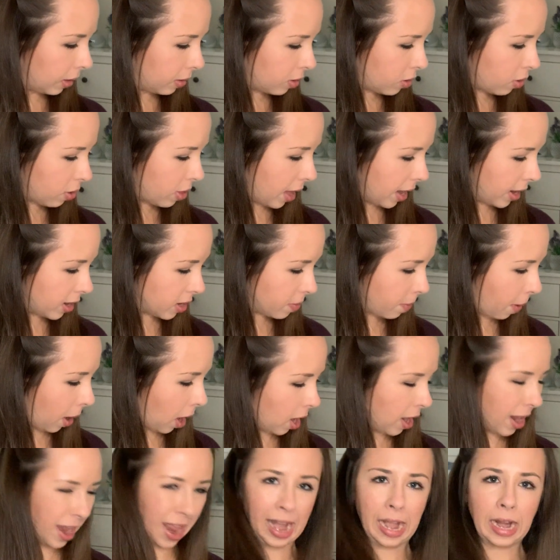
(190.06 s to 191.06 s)
So that is Spot
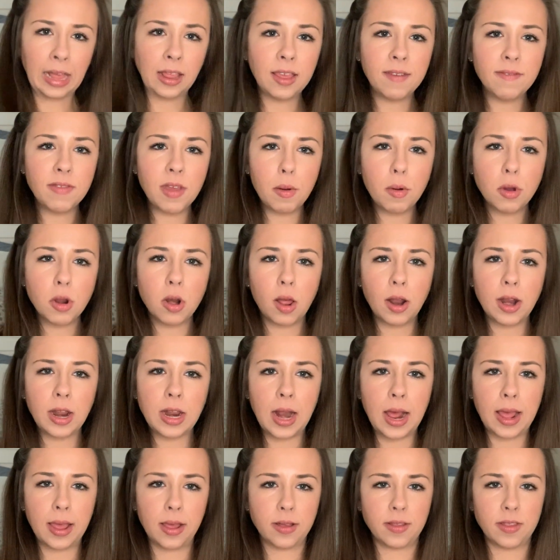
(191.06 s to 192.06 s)
On. And I leave that one on at
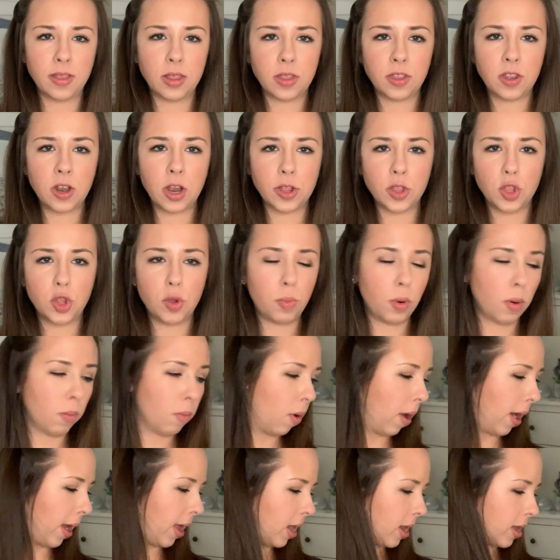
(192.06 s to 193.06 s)
night because it's not super
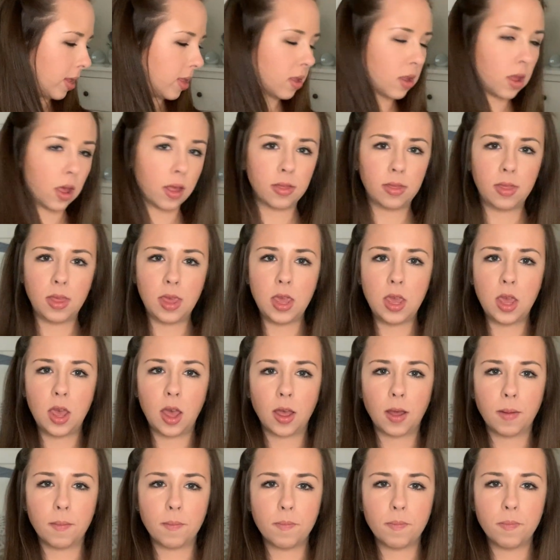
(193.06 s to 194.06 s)
bright. It's got the
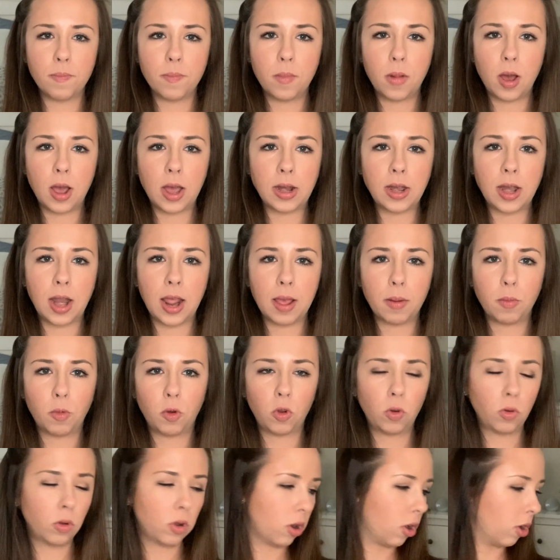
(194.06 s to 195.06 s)

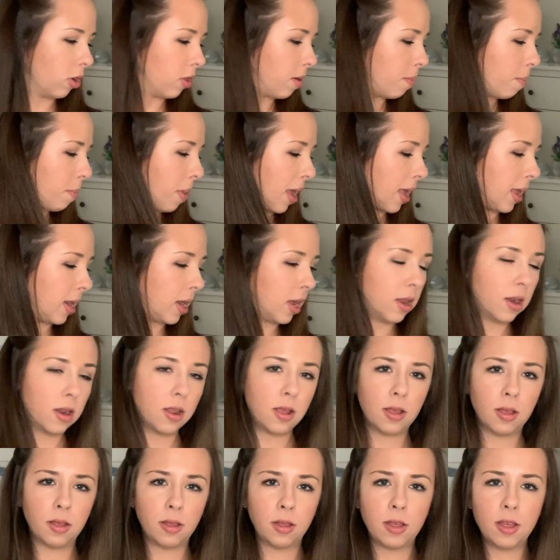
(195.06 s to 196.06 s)
enameled or the painted
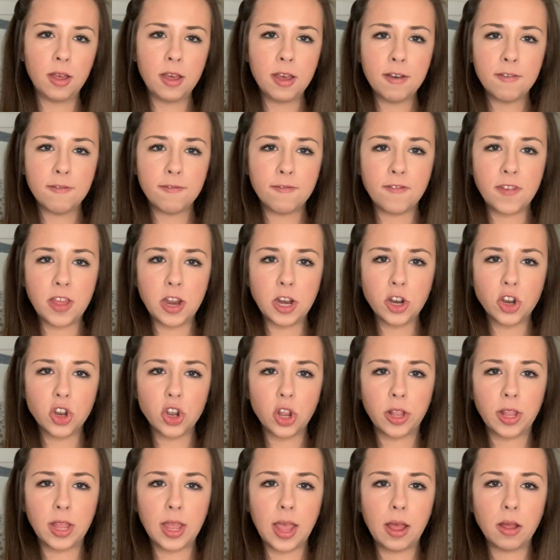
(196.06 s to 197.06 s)
finish
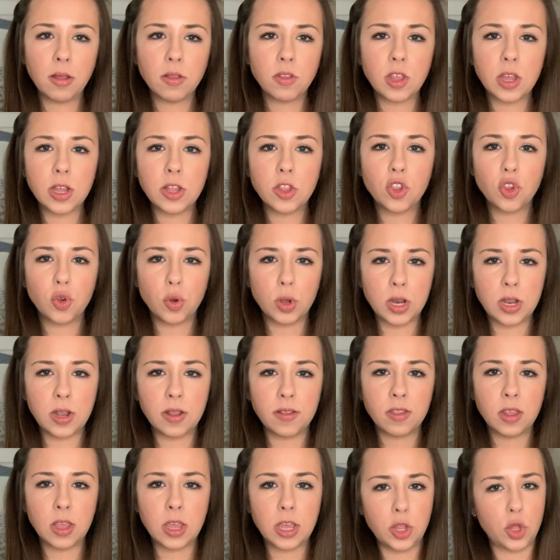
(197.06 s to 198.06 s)
on the outside, so it
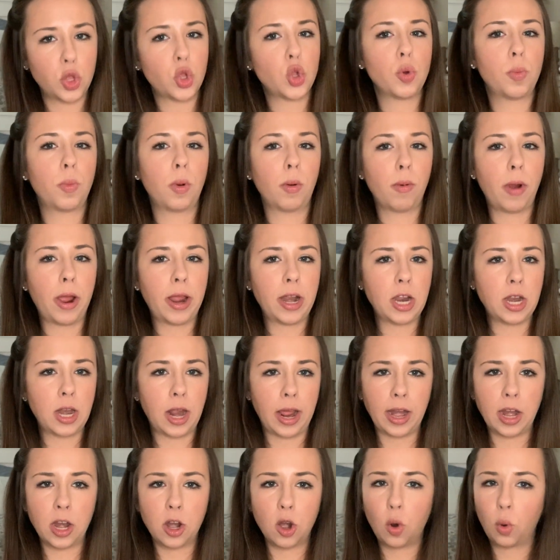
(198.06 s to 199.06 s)
doesn't get super bright at
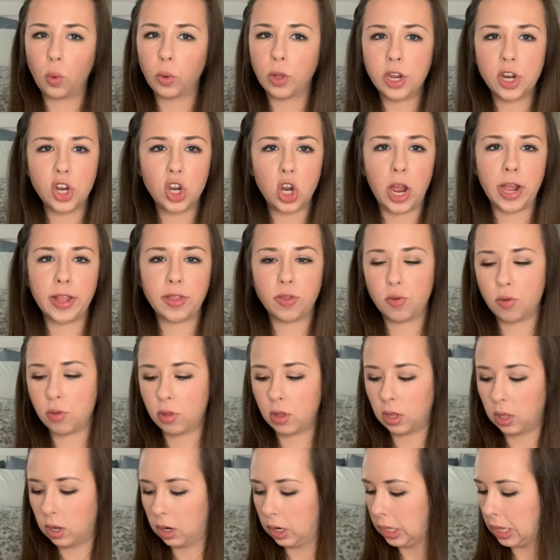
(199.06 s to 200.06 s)
night. It only shines through
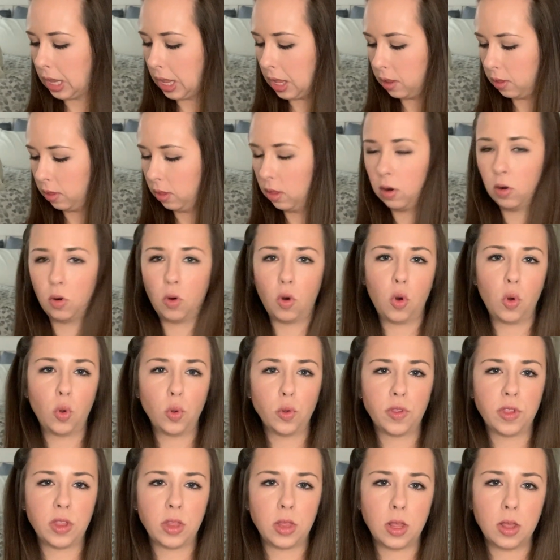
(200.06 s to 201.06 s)
the little
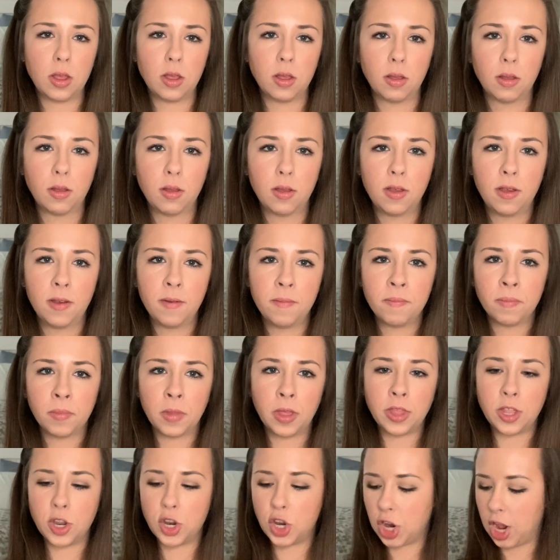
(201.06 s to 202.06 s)
holes in the
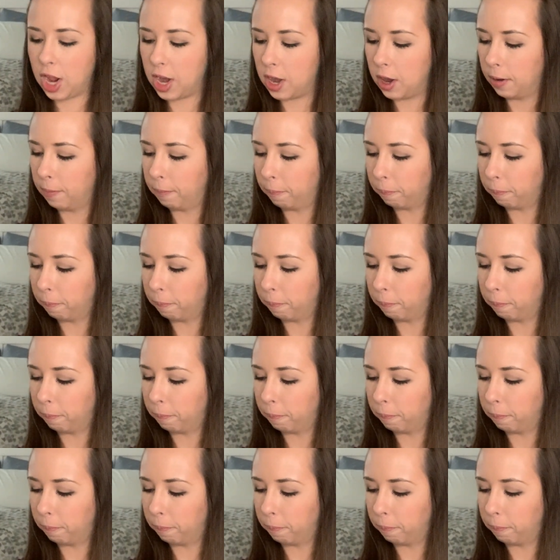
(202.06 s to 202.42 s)
shade.